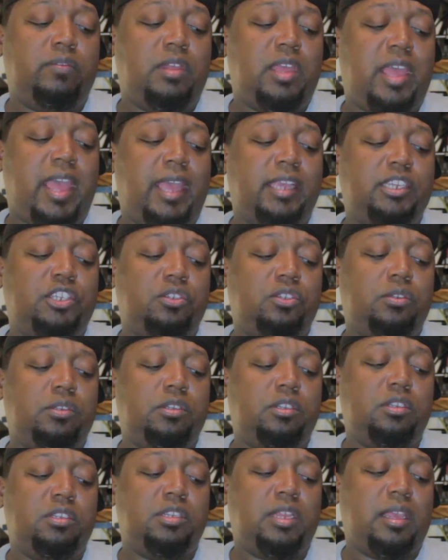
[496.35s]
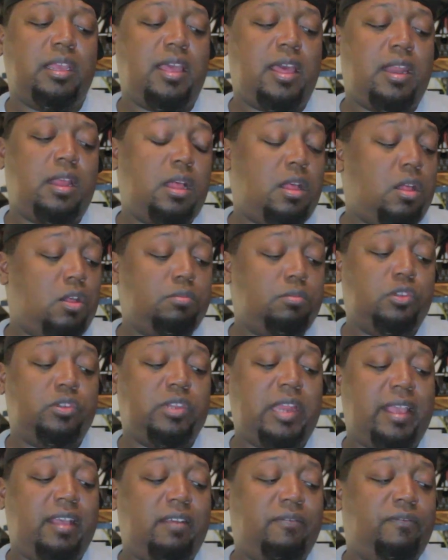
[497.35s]
The action on it is kind of
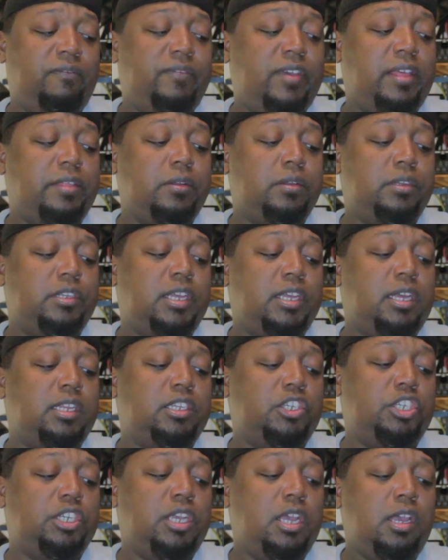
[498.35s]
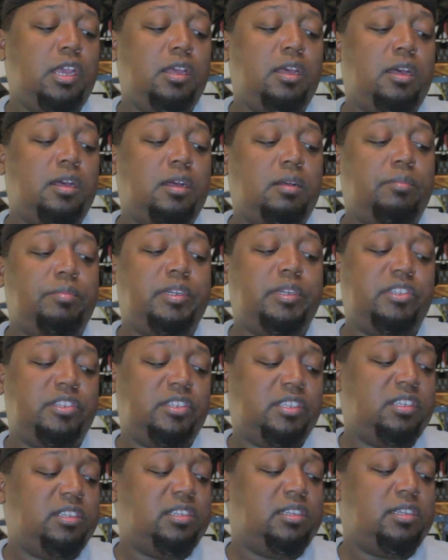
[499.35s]
almost like a feather touch, but it's
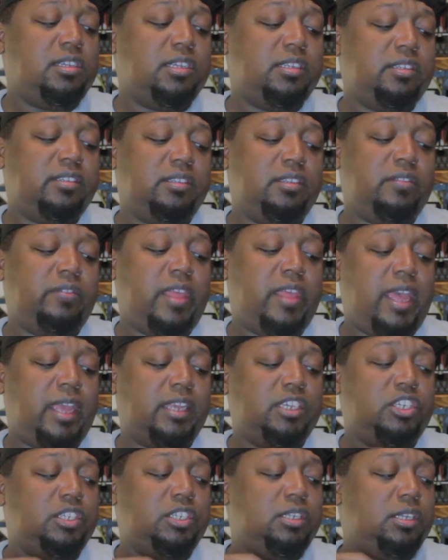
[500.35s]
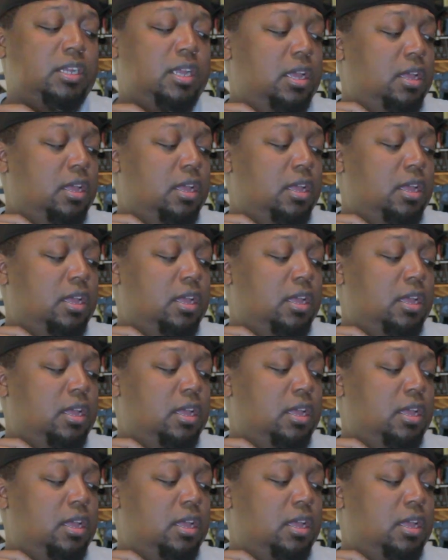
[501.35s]
still a synth action.